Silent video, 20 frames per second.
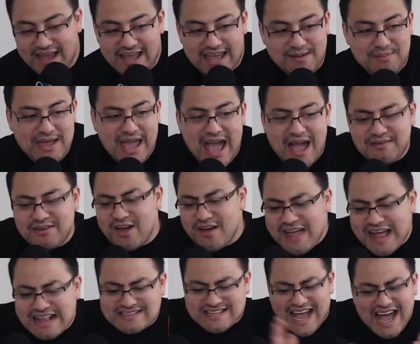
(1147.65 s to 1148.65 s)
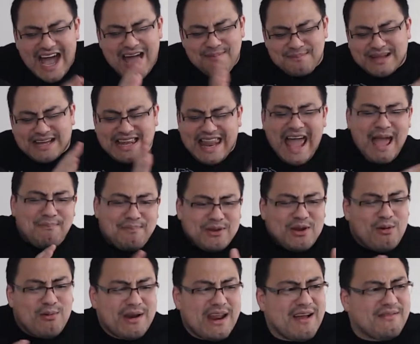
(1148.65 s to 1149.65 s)
be having all that time clapping or
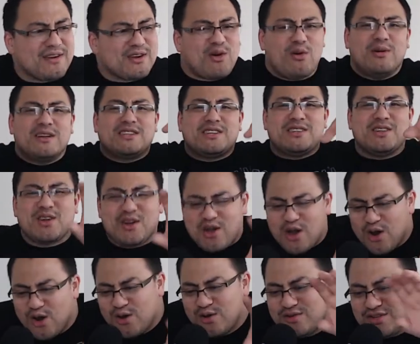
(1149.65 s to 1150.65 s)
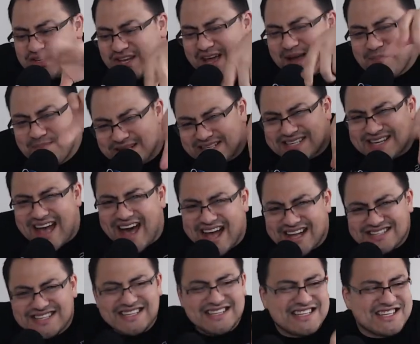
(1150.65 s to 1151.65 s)
whatever, going to the coach,
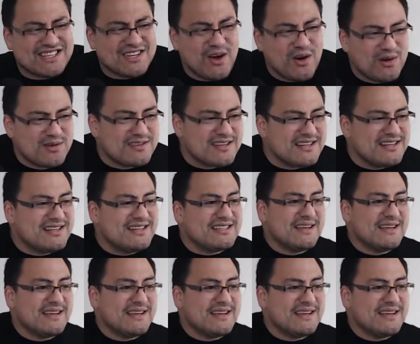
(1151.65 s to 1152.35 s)
massaging his shoulders,